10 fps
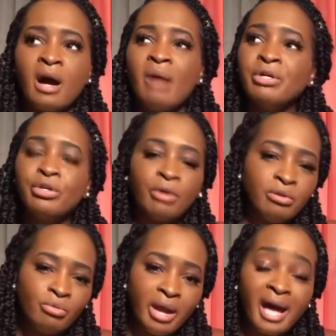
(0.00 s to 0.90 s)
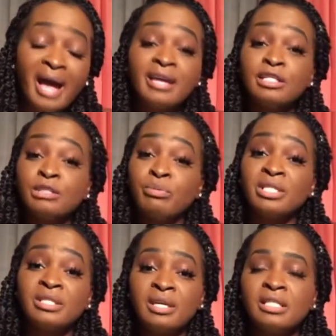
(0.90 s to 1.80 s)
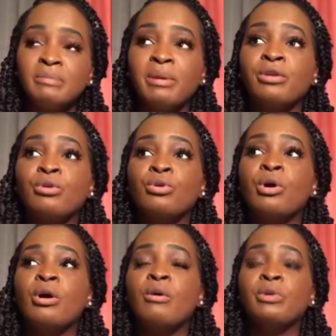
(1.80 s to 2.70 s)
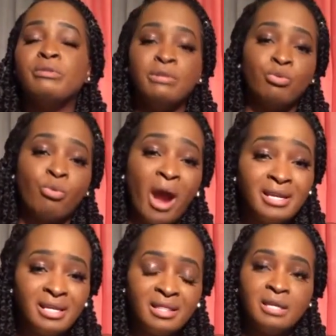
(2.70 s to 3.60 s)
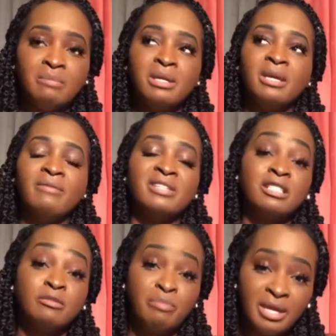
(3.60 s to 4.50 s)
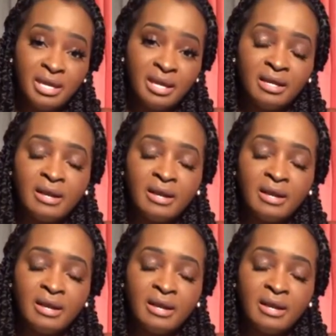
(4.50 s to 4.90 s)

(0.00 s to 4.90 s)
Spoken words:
I'm a great writer. I can express things better with me writing than me even speaking,